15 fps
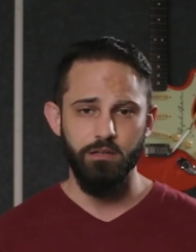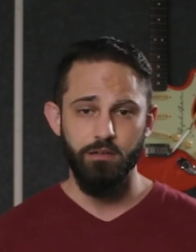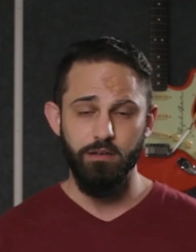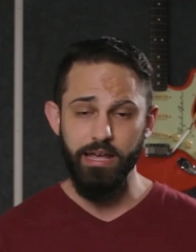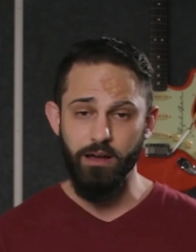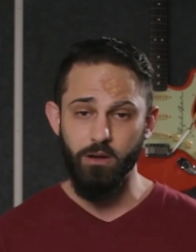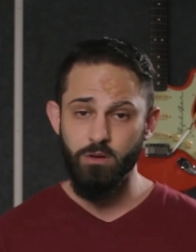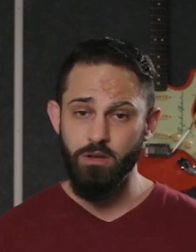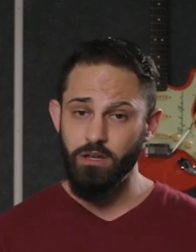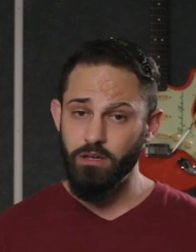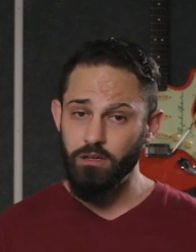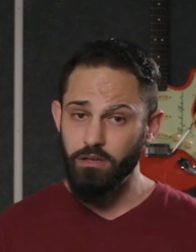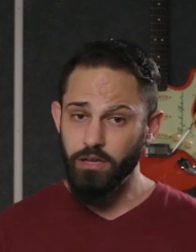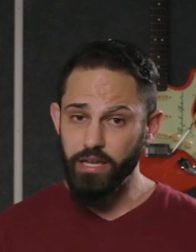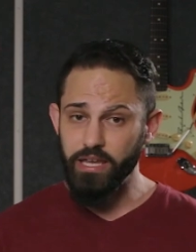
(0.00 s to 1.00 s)
Now,
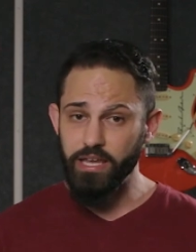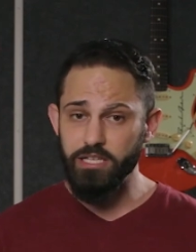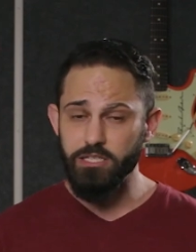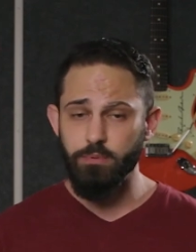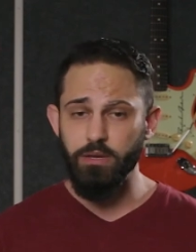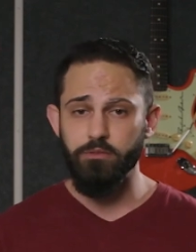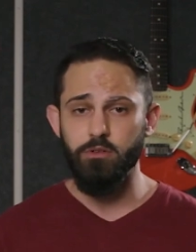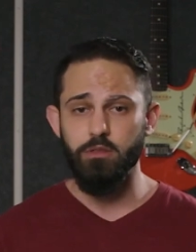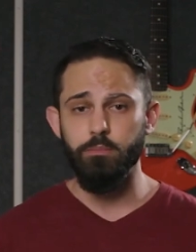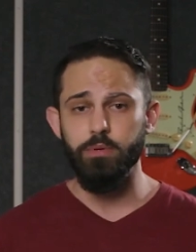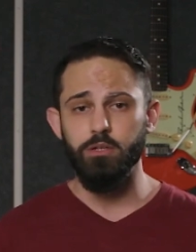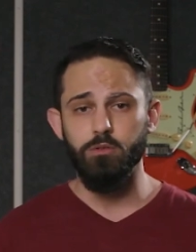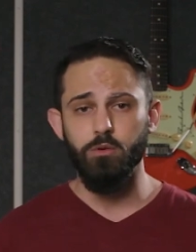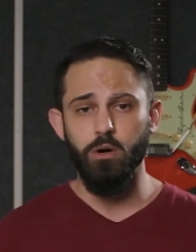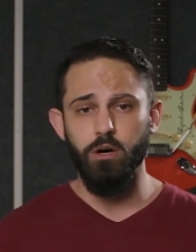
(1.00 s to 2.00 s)
I can't speak for the
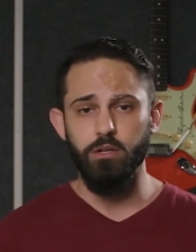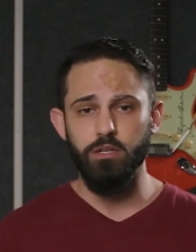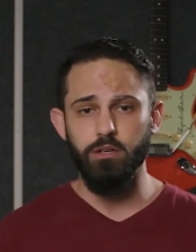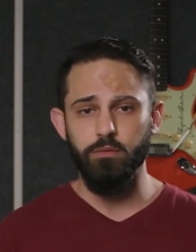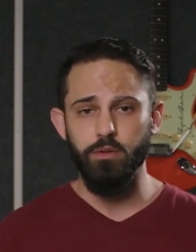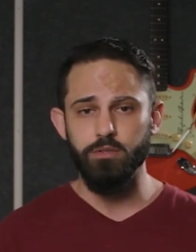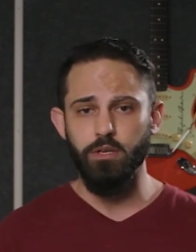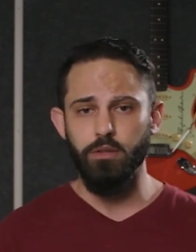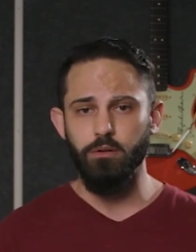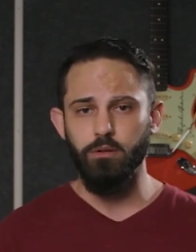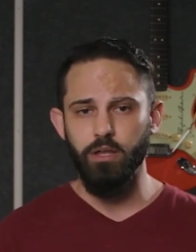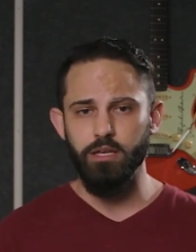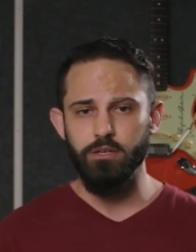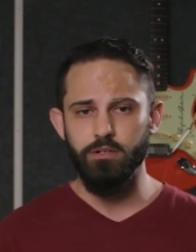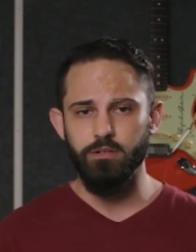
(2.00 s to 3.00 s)
build quality of those other
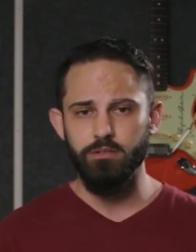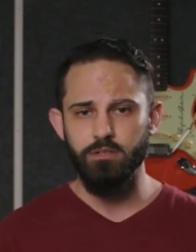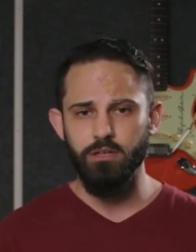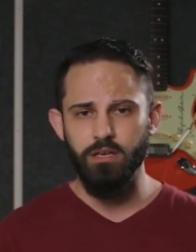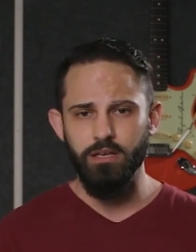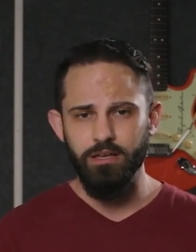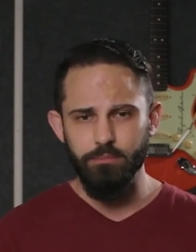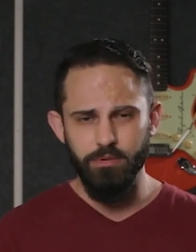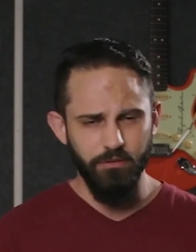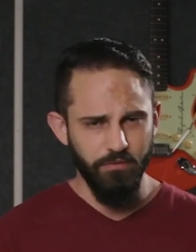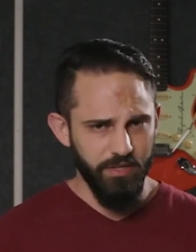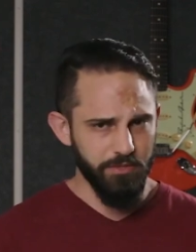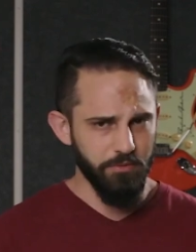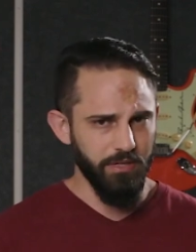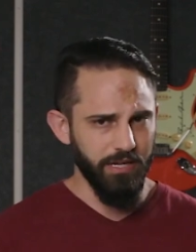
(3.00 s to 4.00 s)
lanterns, but if
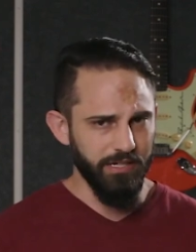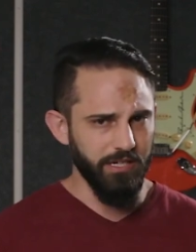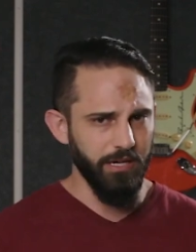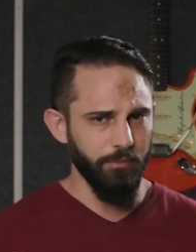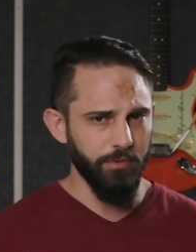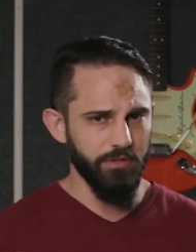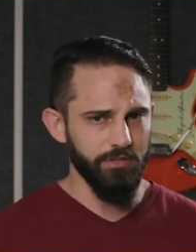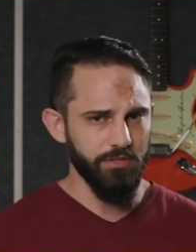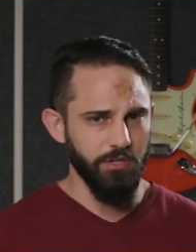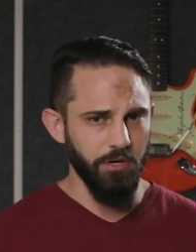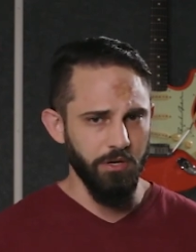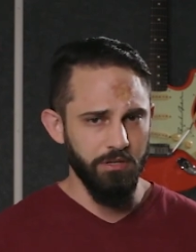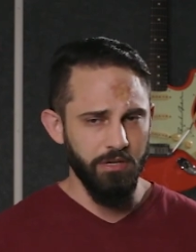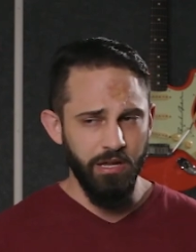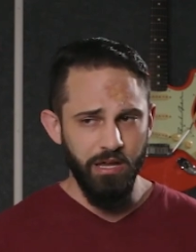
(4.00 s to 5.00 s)
this one had come with a
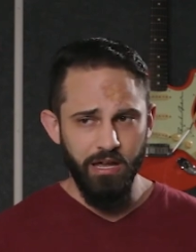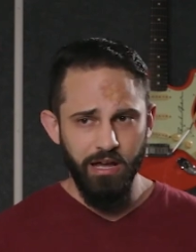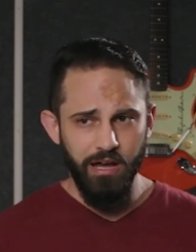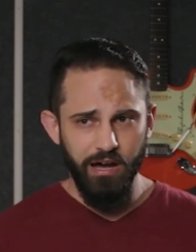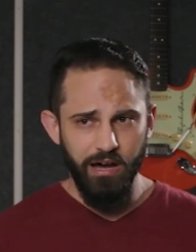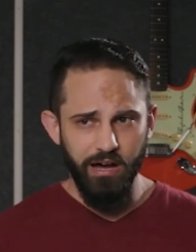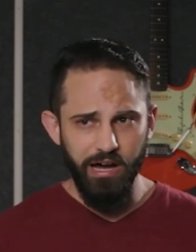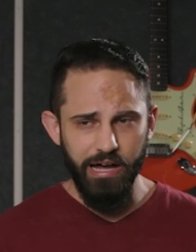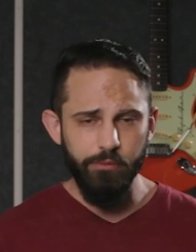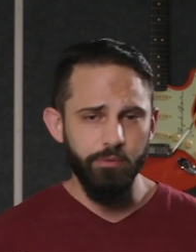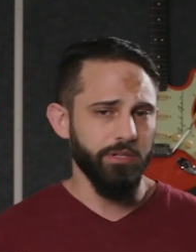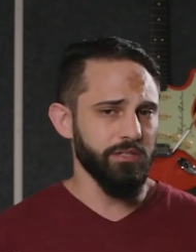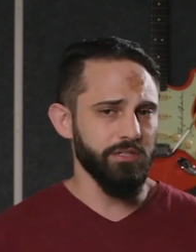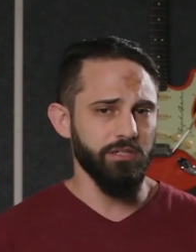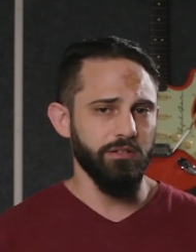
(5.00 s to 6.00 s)
skirt, I
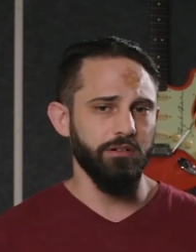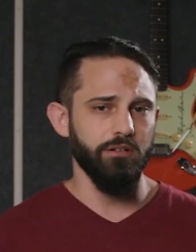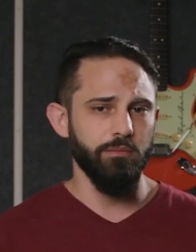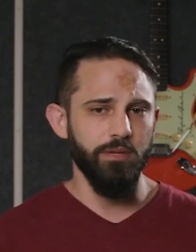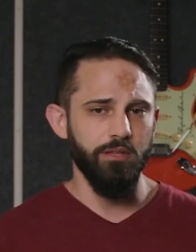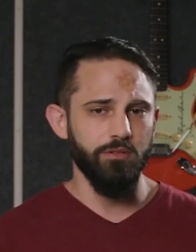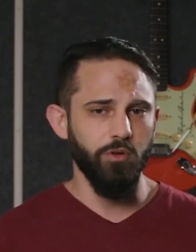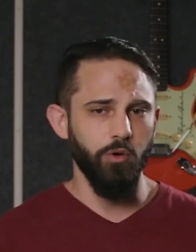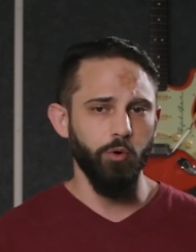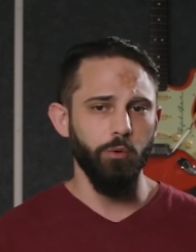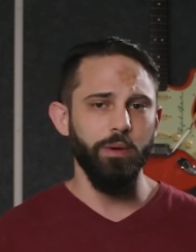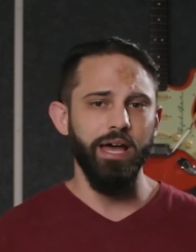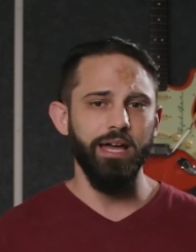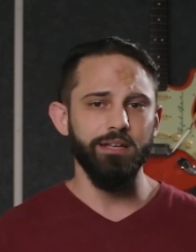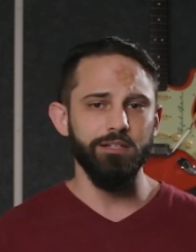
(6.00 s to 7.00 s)
would consider it to be the total
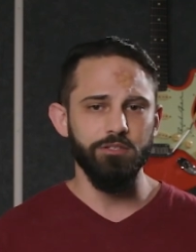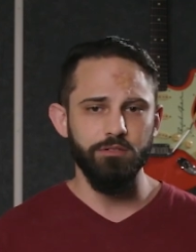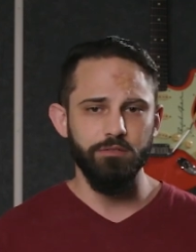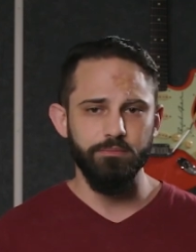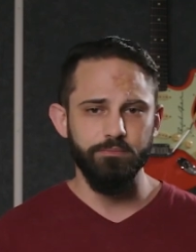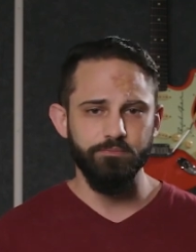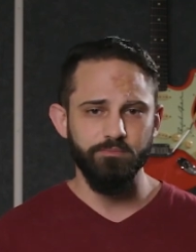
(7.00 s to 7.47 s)
package.